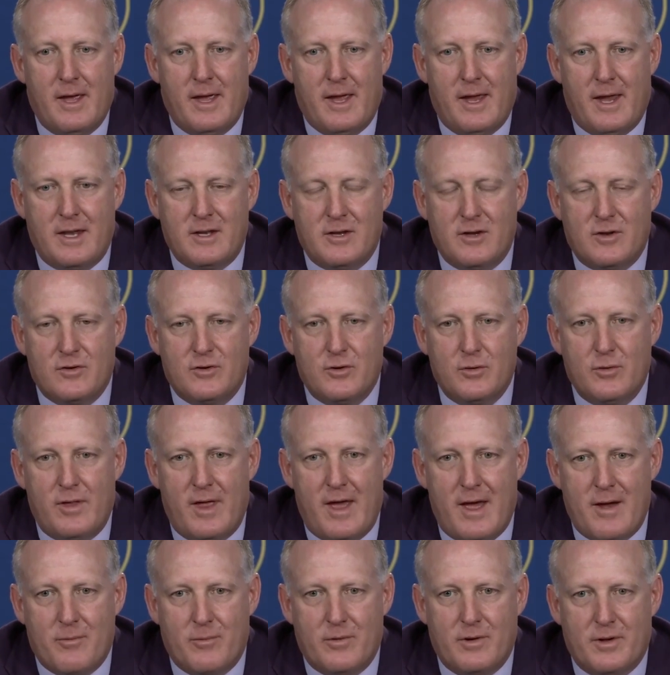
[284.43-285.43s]
and you do
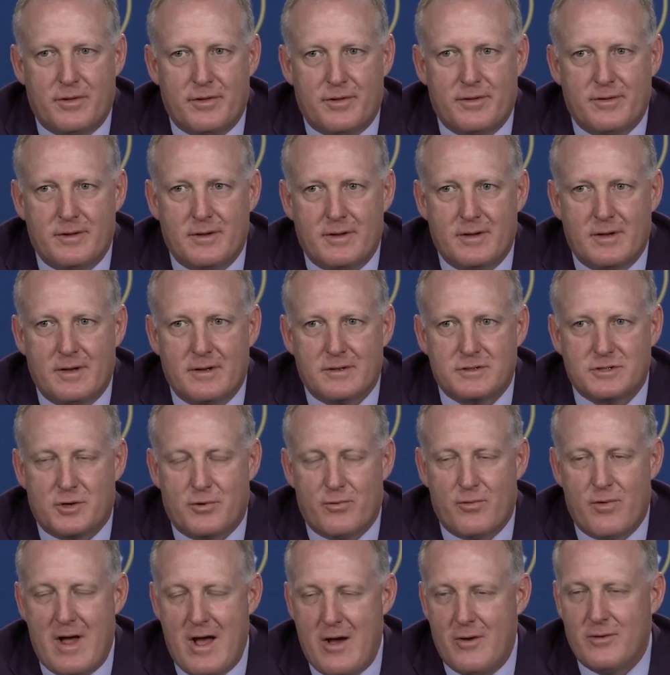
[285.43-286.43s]
that with
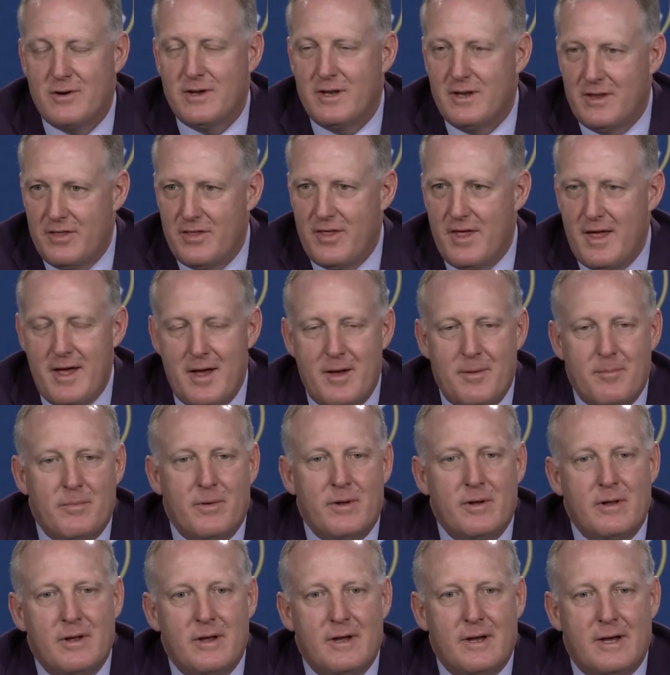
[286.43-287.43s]
surrounding them